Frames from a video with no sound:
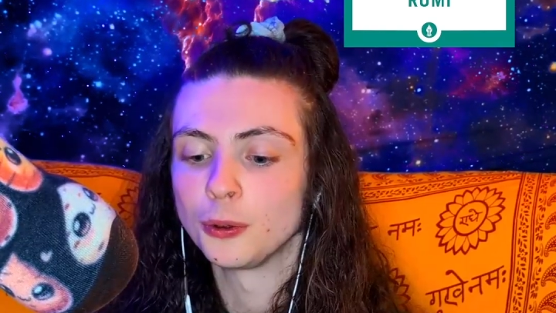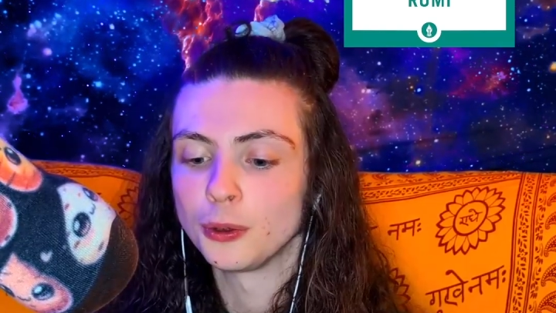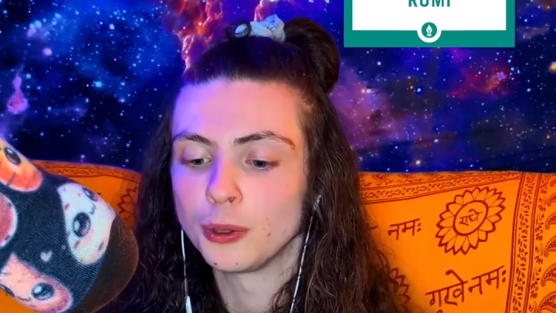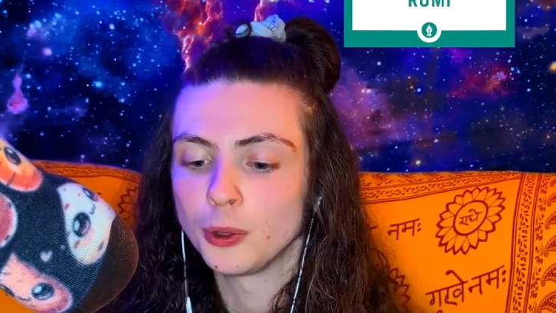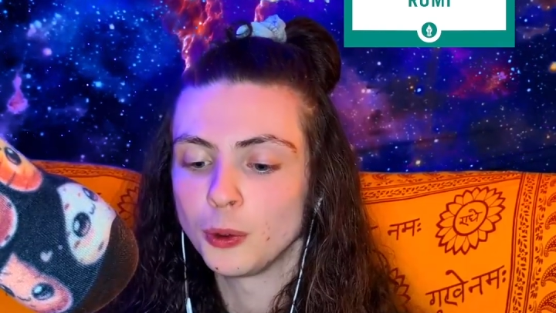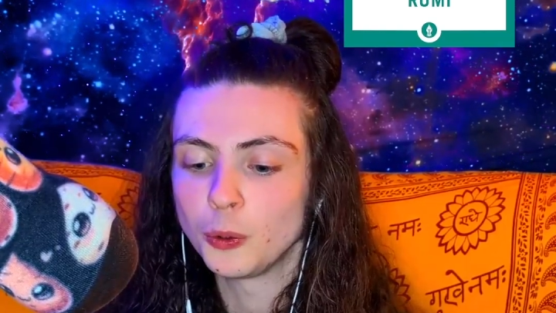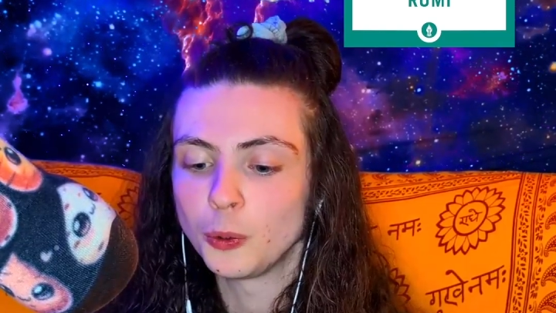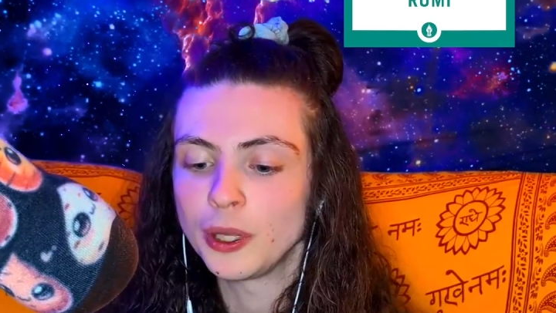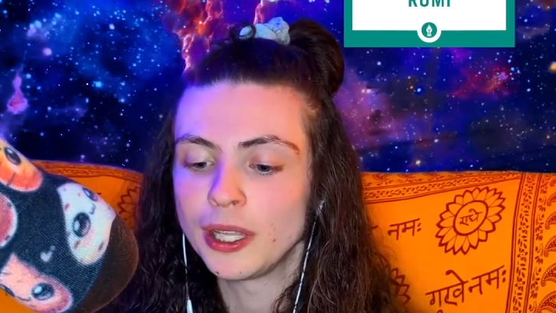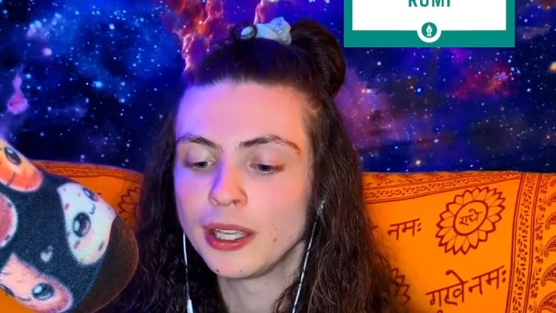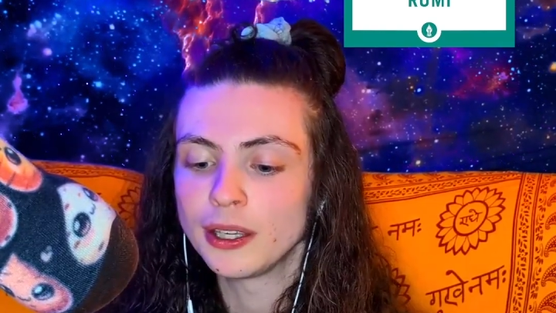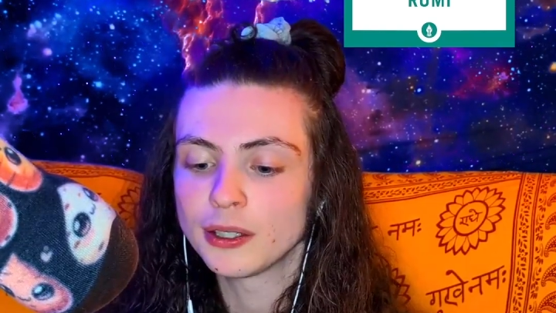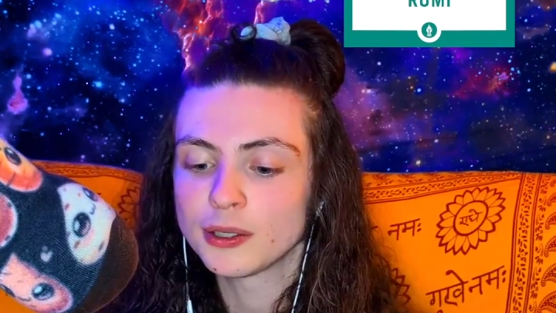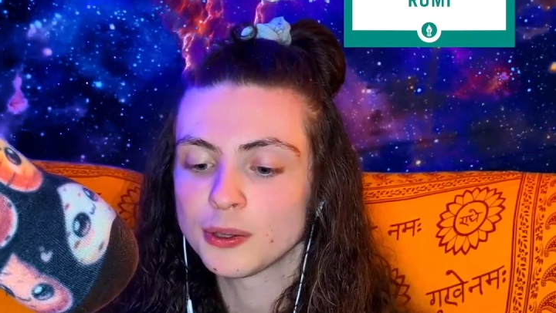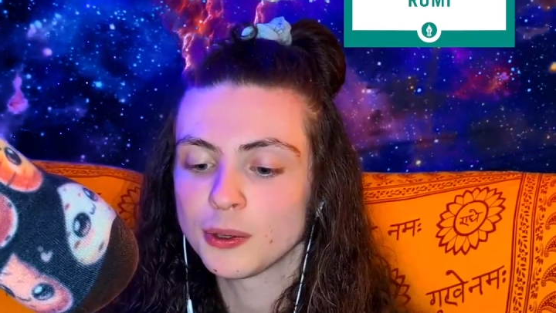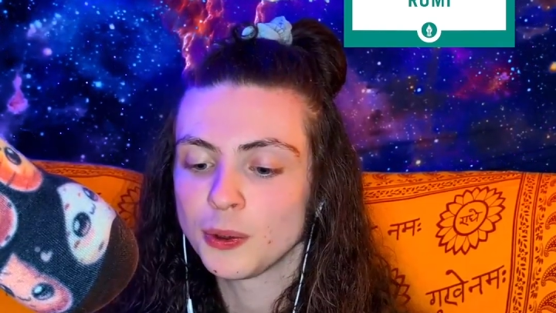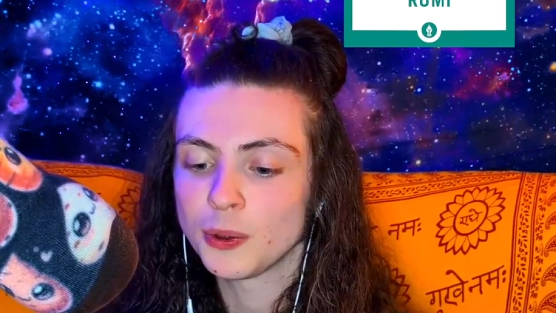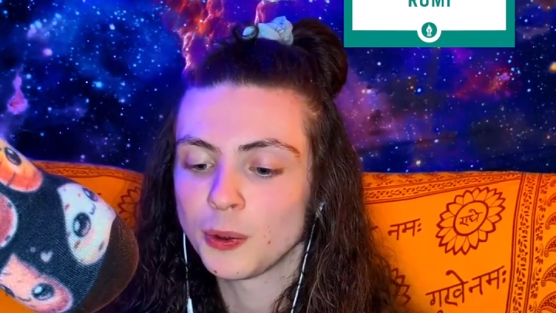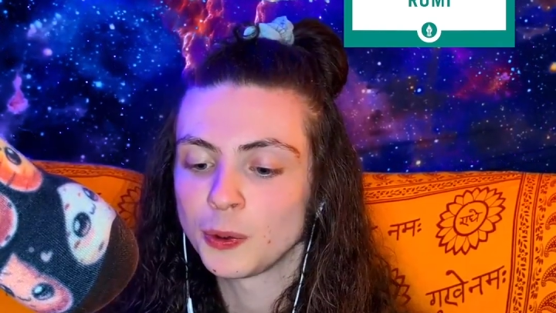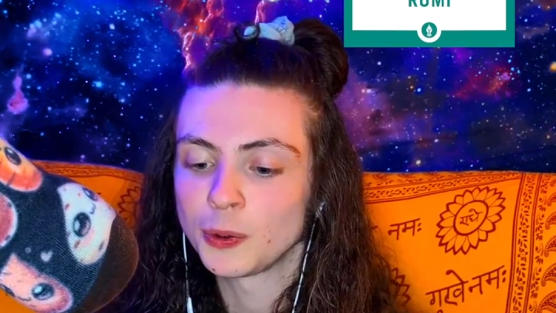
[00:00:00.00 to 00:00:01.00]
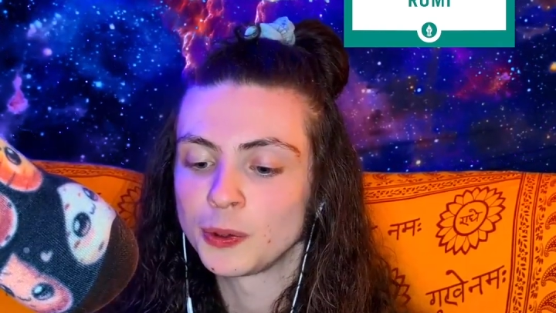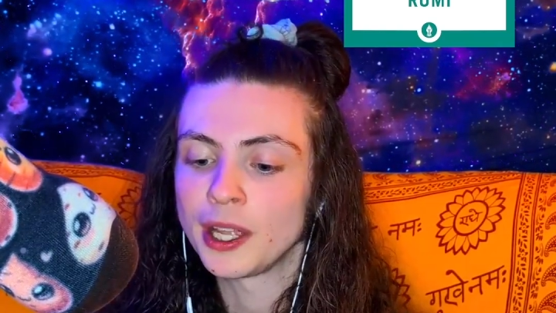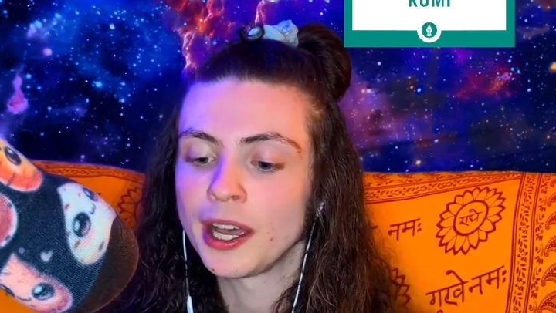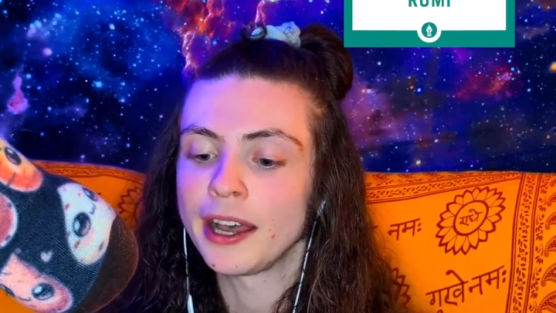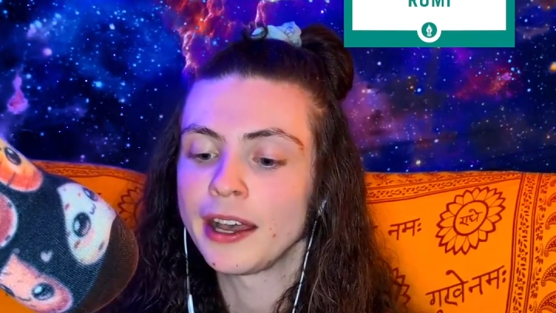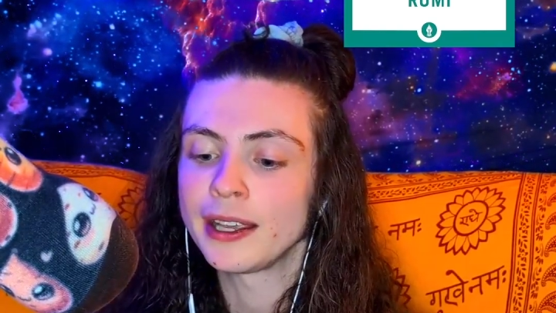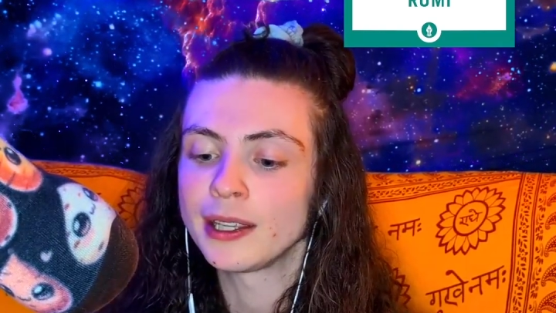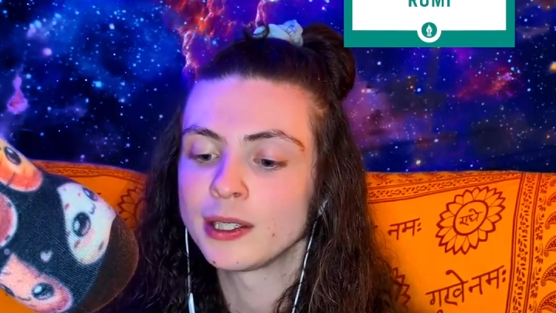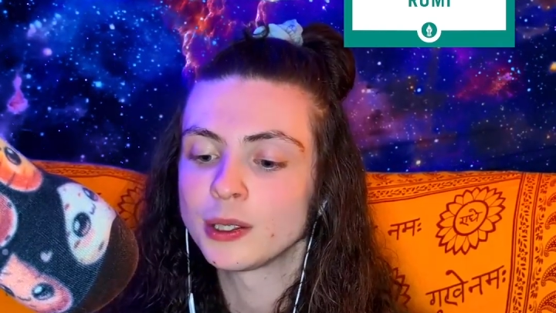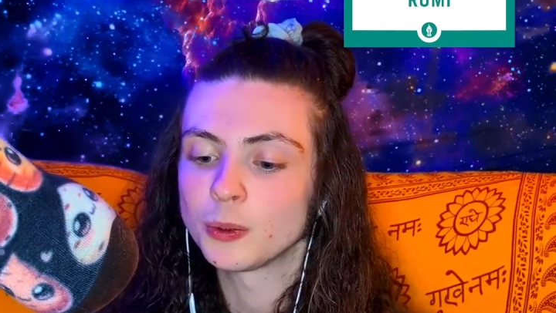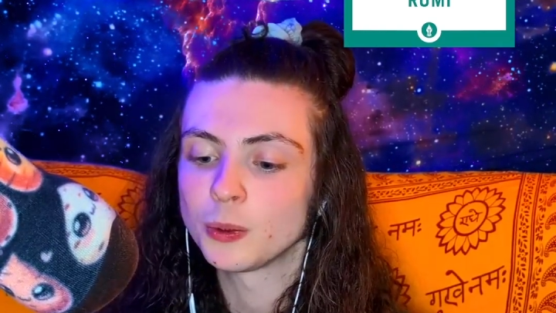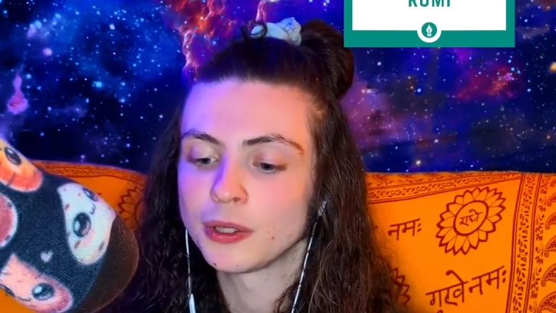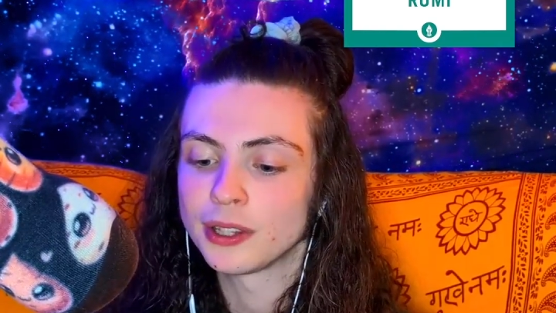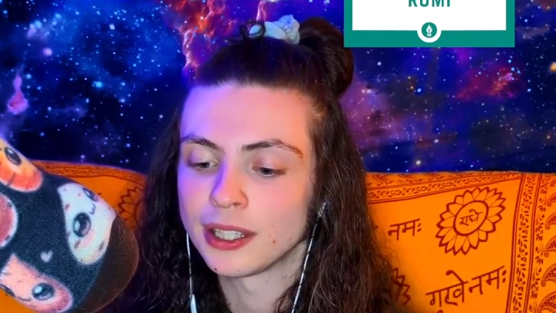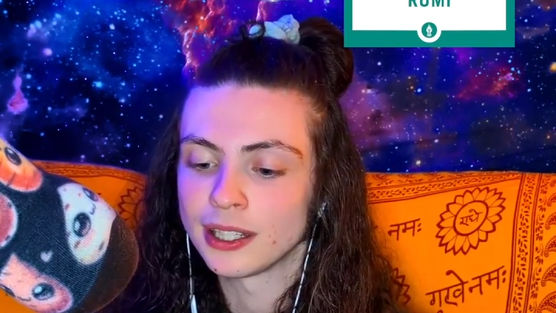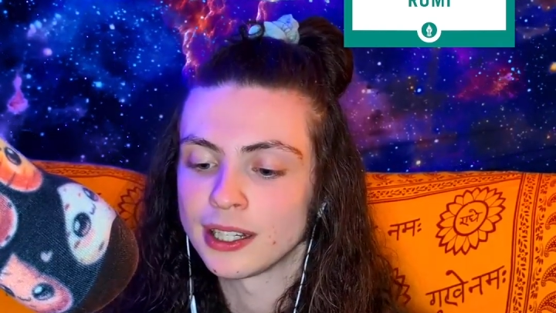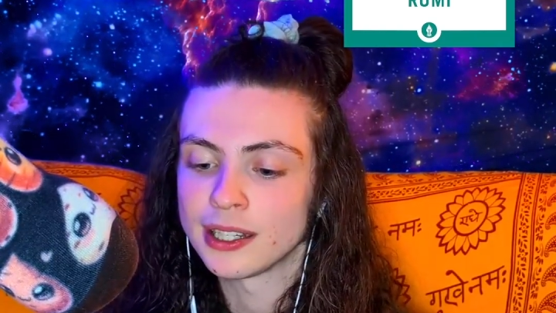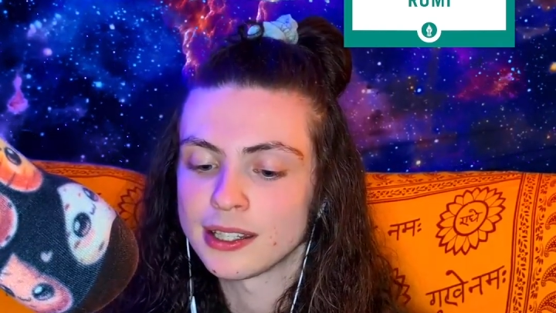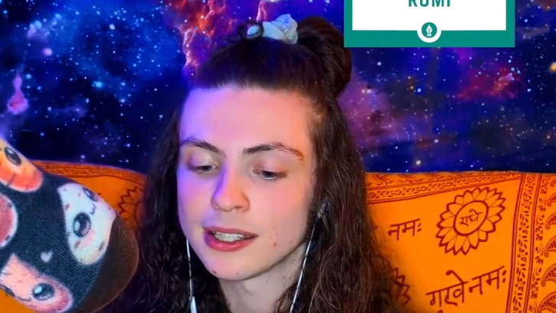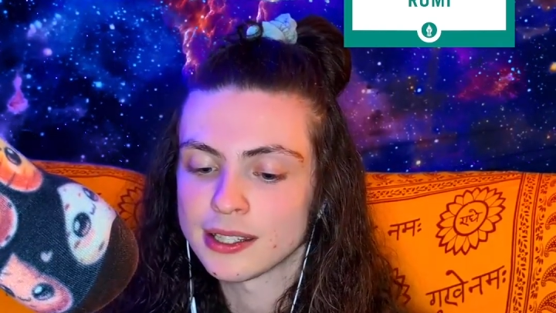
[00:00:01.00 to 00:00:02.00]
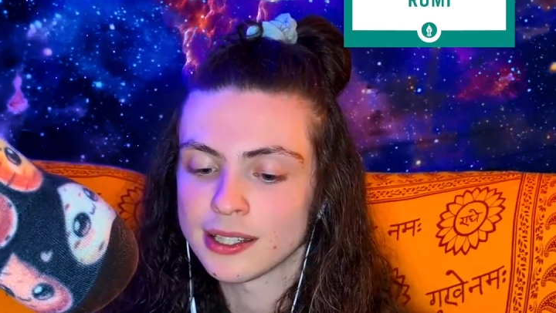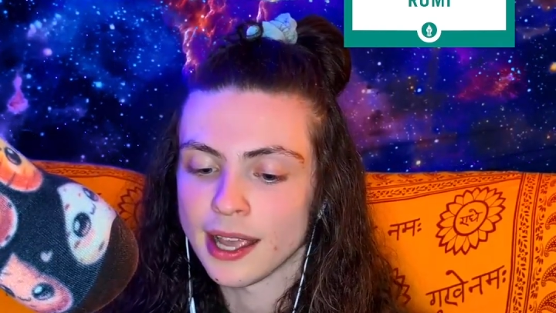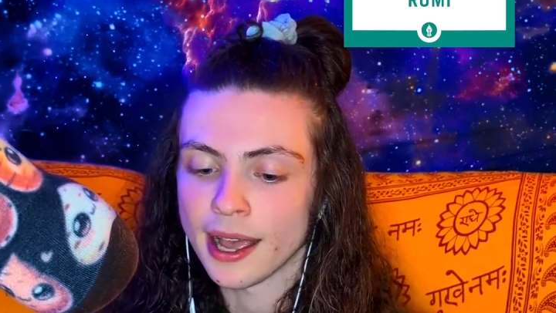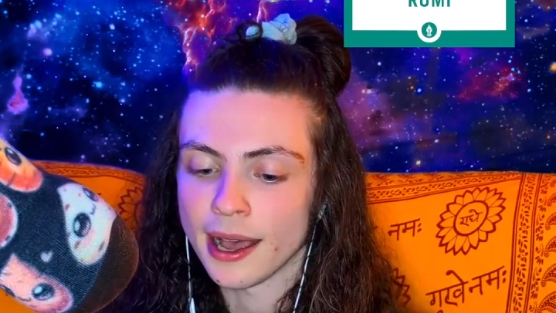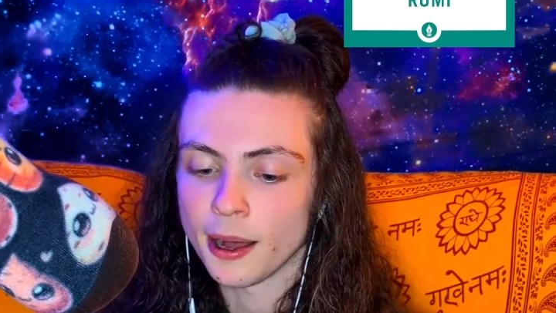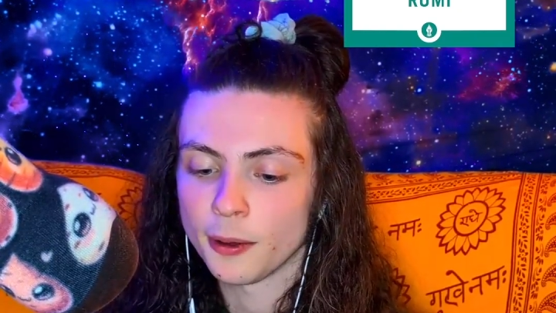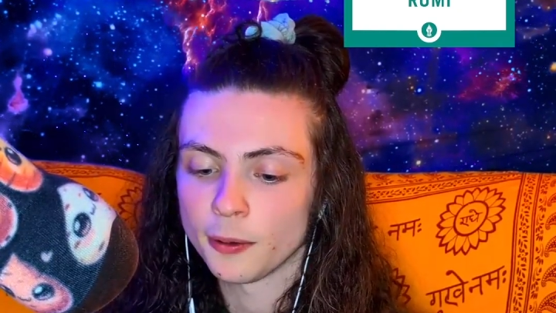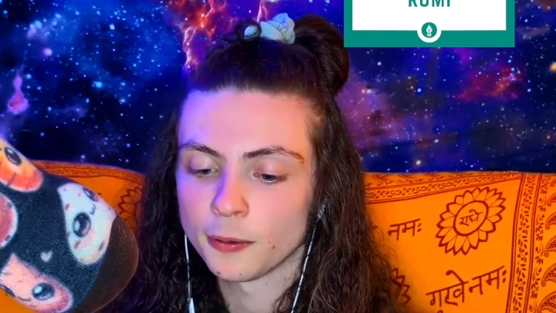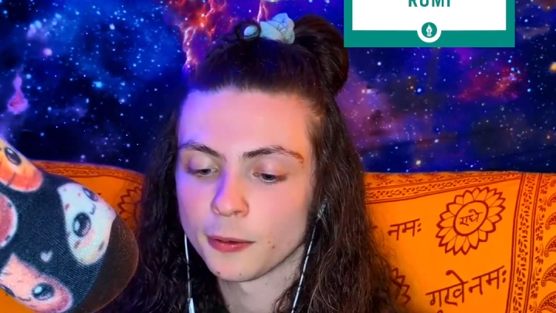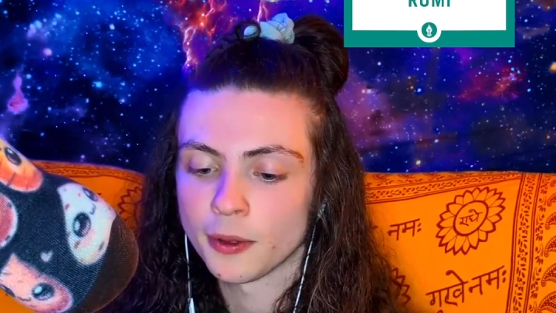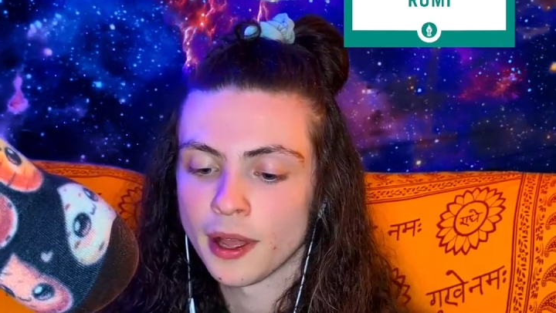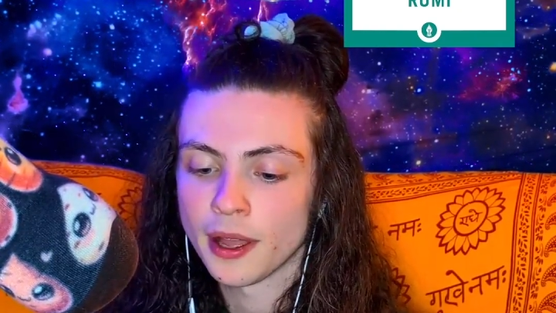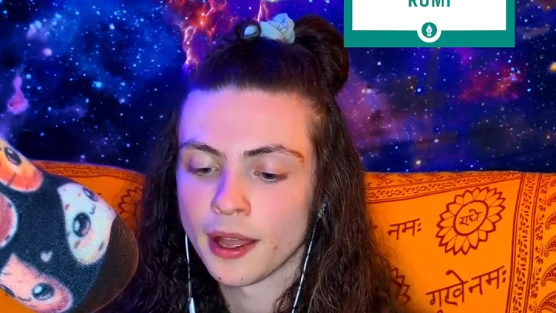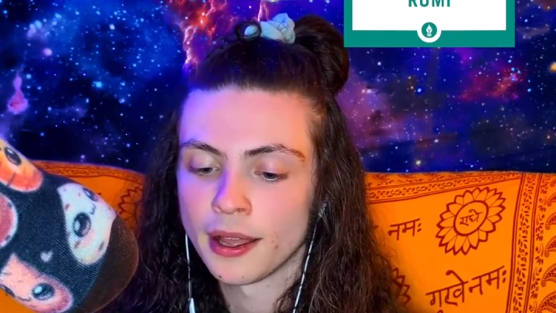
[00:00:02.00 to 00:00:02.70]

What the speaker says: the weak soul dies within itself.